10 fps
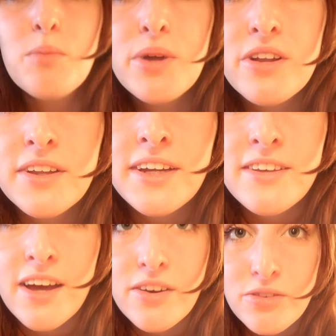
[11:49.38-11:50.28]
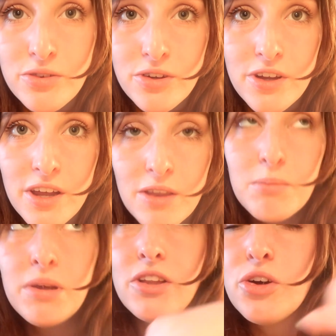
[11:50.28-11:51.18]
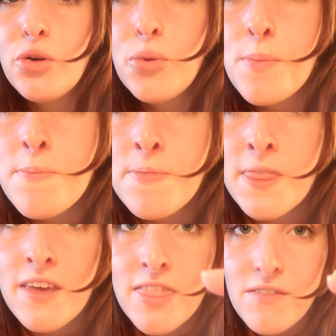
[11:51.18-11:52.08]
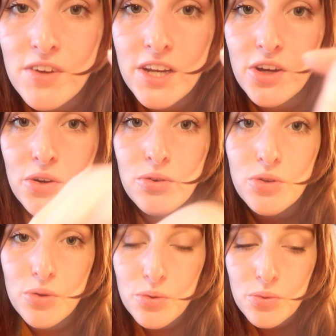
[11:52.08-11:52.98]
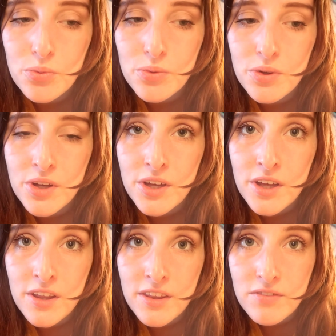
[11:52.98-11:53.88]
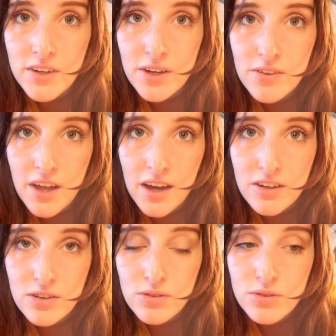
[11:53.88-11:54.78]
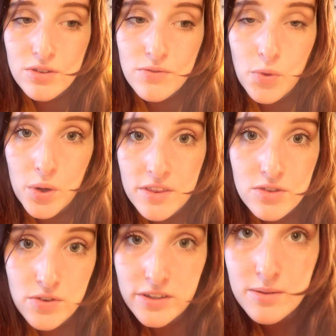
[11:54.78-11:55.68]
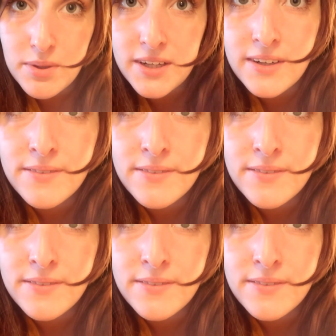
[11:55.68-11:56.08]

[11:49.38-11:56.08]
put a link down below the video to the video that I used for this recipe.